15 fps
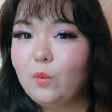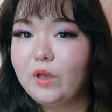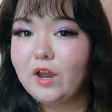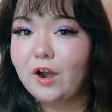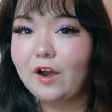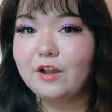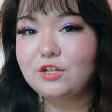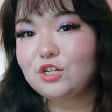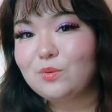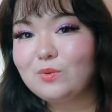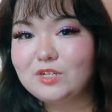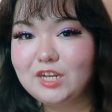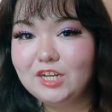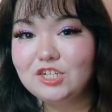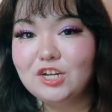queer
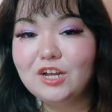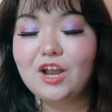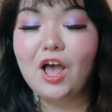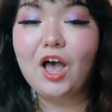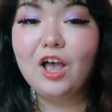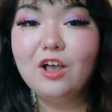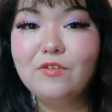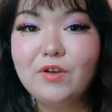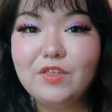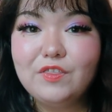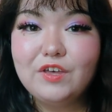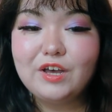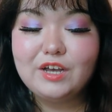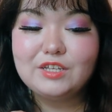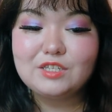interpretation of
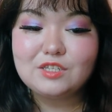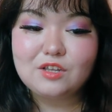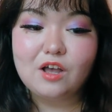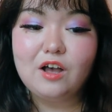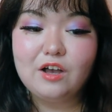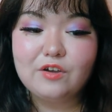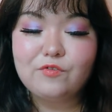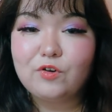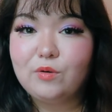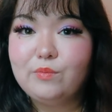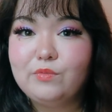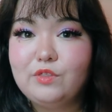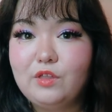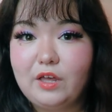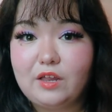the song
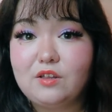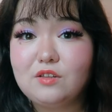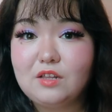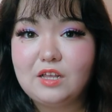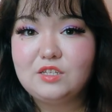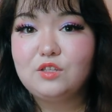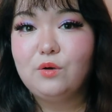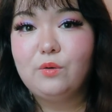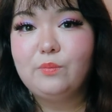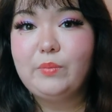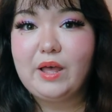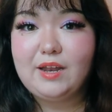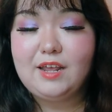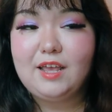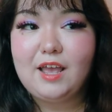from like as though
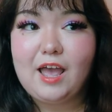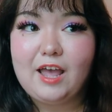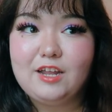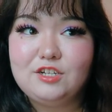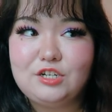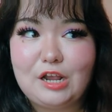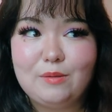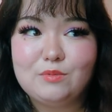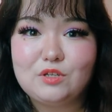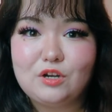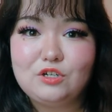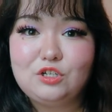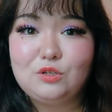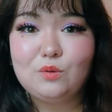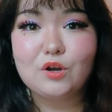Betty and James are
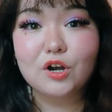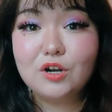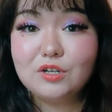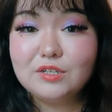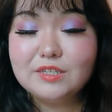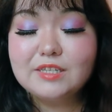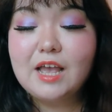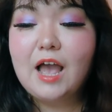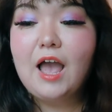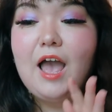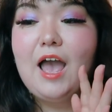two girls